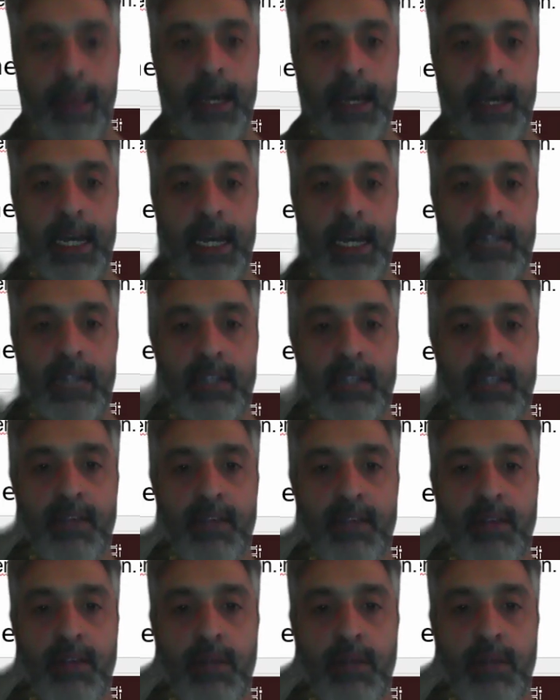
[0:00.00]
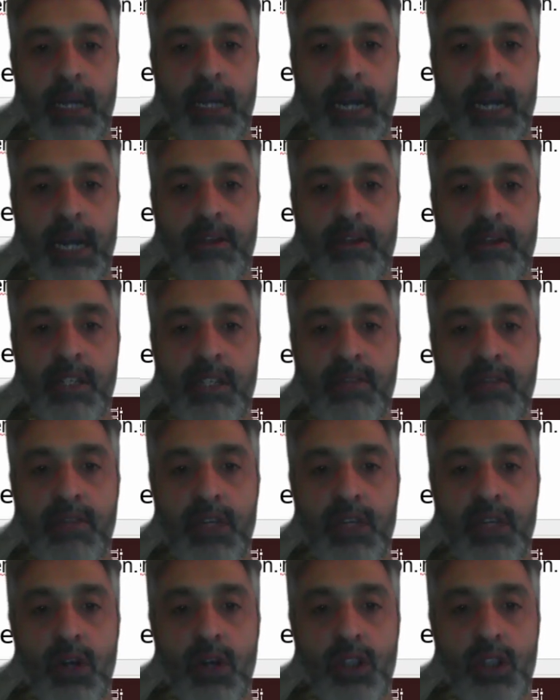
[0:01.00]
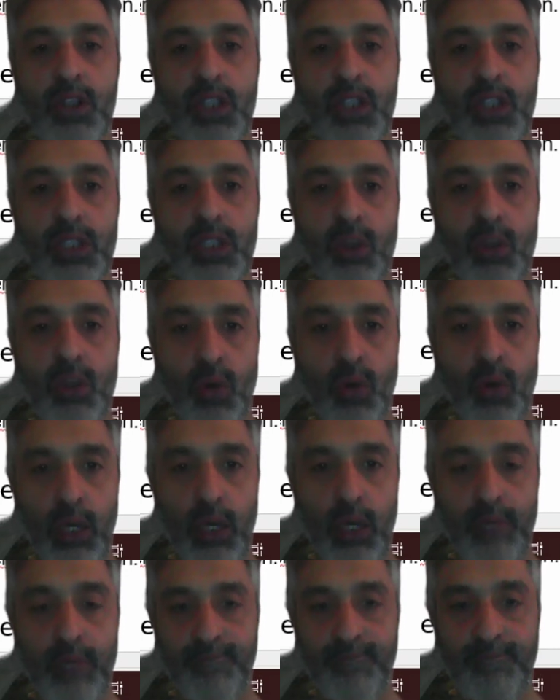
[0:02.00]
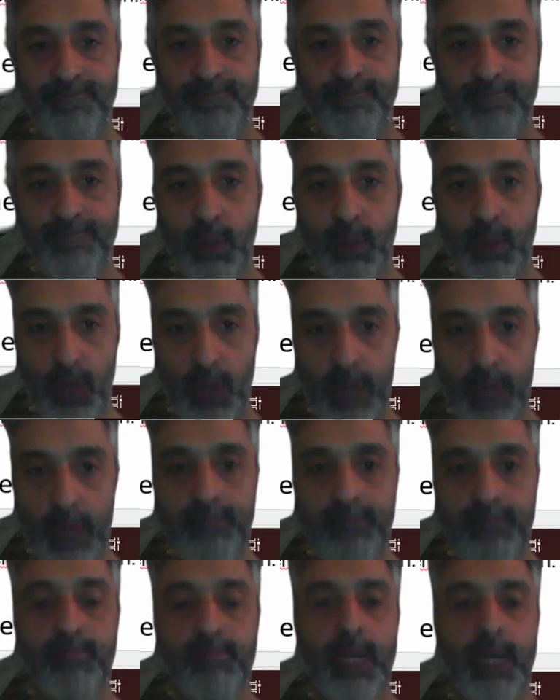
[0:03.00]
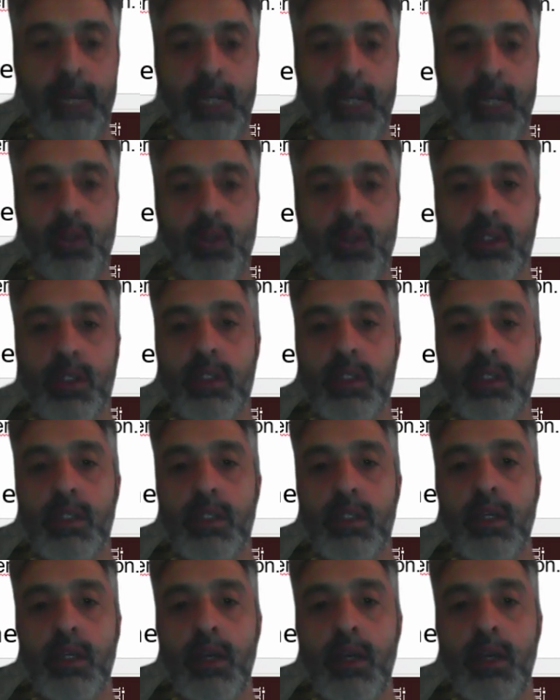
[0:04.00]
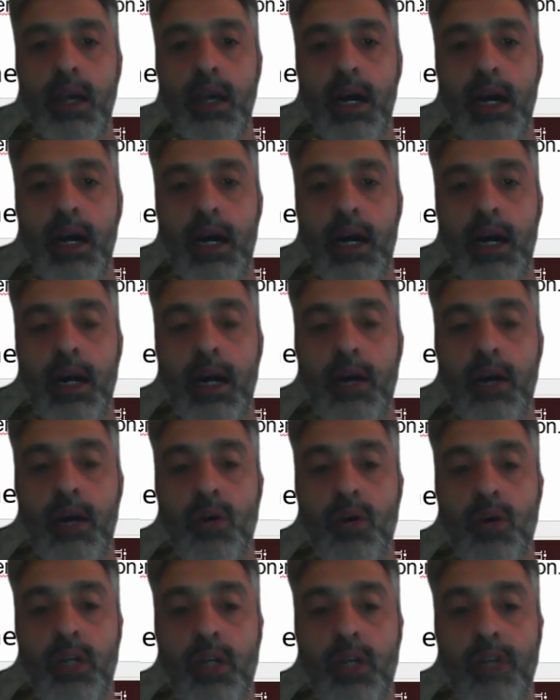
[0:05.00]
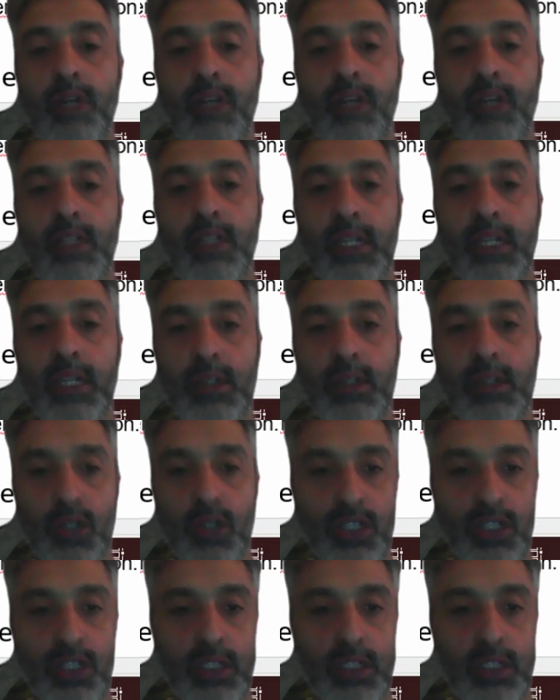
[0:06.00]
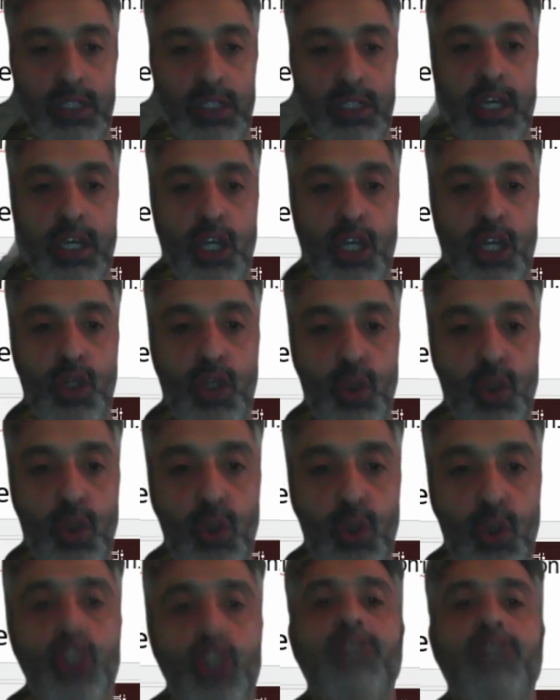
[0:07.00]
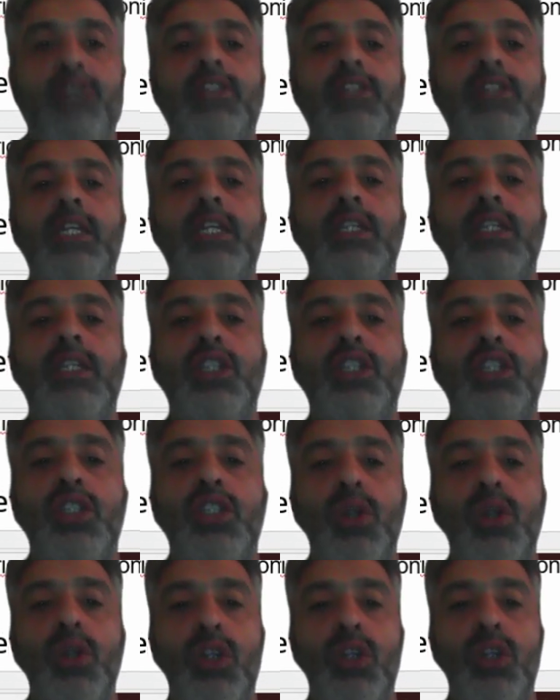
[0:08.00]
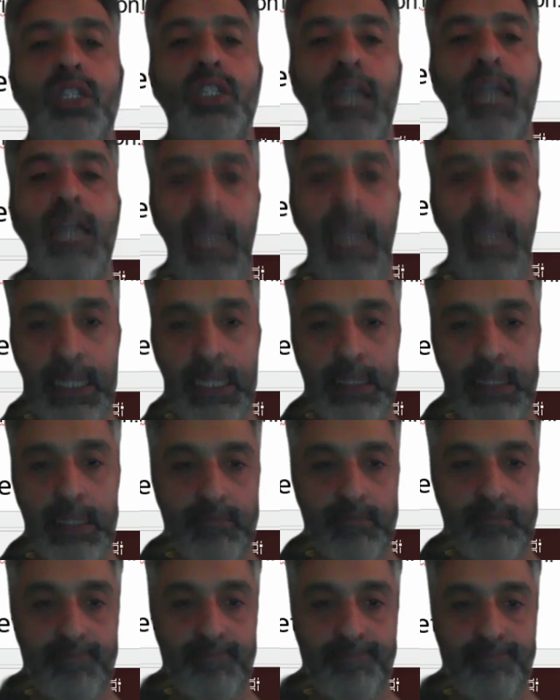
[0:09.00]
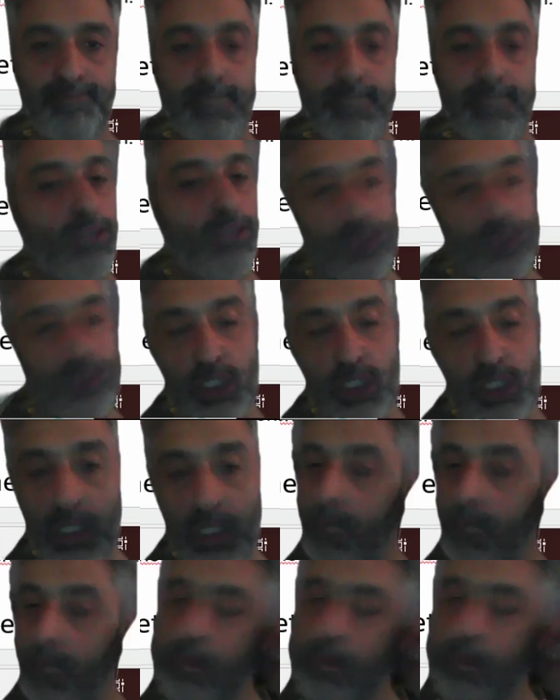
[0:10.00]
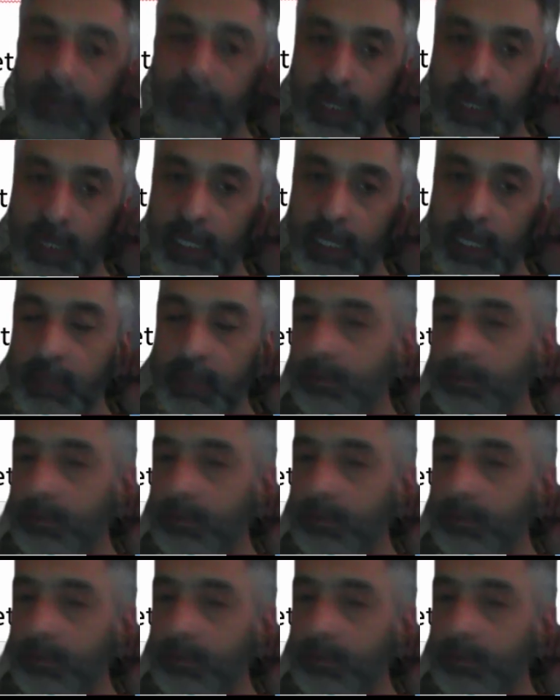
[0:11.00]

Analysis available at receiving cost center only. Okay, actuals are only reflected at cost center. Used if sender is just a cost collector, that we've just seen previously.